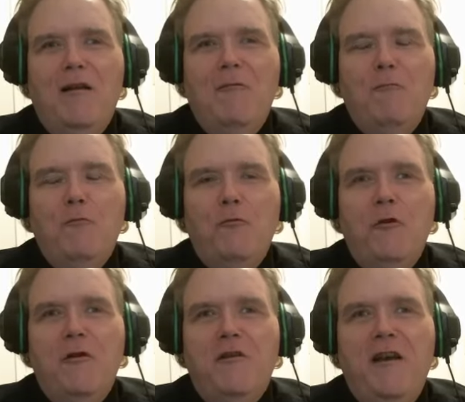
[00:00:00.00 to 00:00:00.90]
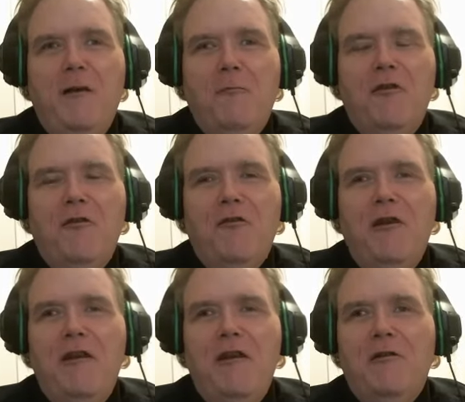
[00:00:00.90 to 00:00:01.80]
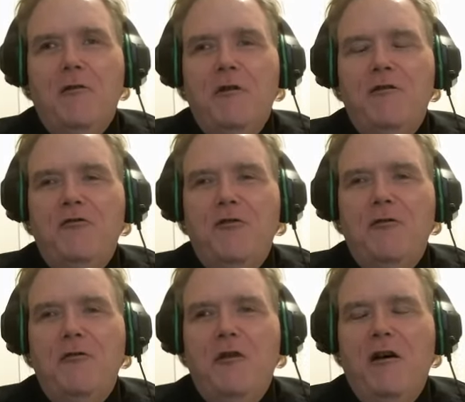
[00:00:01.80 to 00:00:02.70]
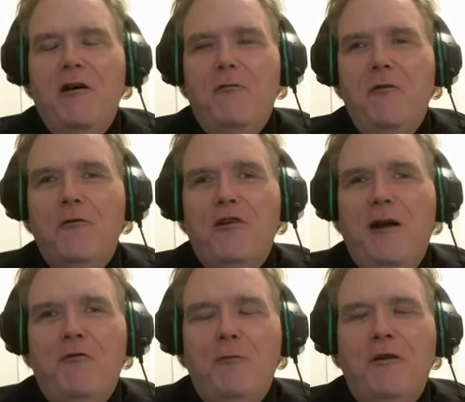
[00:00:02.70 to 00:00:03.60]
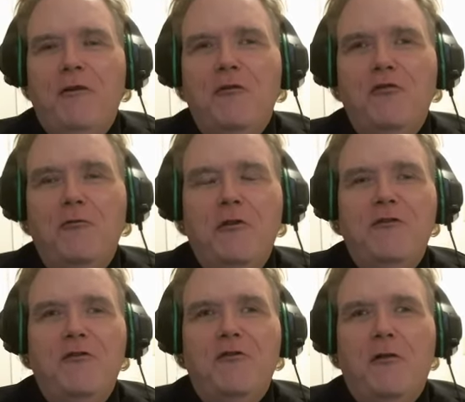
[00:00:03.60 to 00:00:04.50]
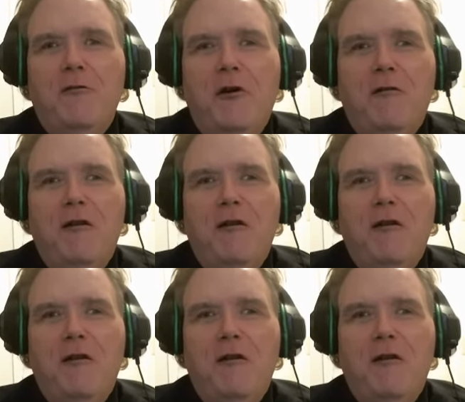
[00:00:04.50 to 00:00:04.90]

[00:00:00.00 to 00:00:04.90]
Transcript: with WordCamp, since they encourage first-time speakers, you really just don't know.